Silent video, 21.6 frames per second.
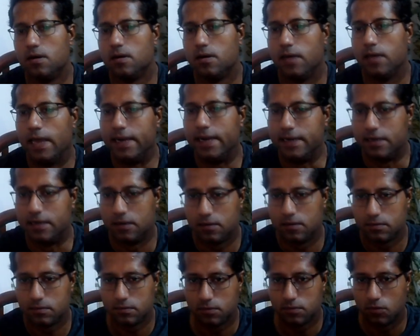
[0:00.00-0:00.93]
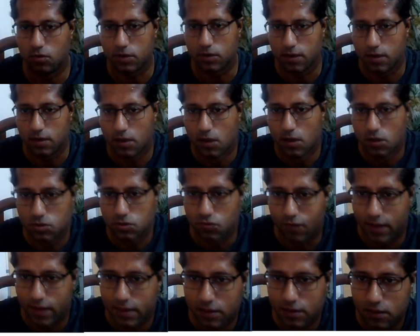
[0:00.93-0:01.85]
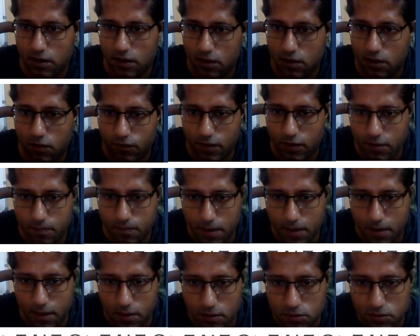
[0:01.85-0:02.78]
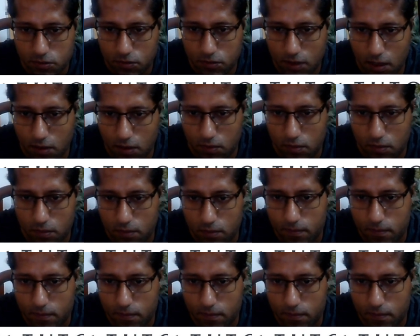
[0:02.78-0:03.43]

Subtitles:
8. Okay, so 1/3 of one part. So now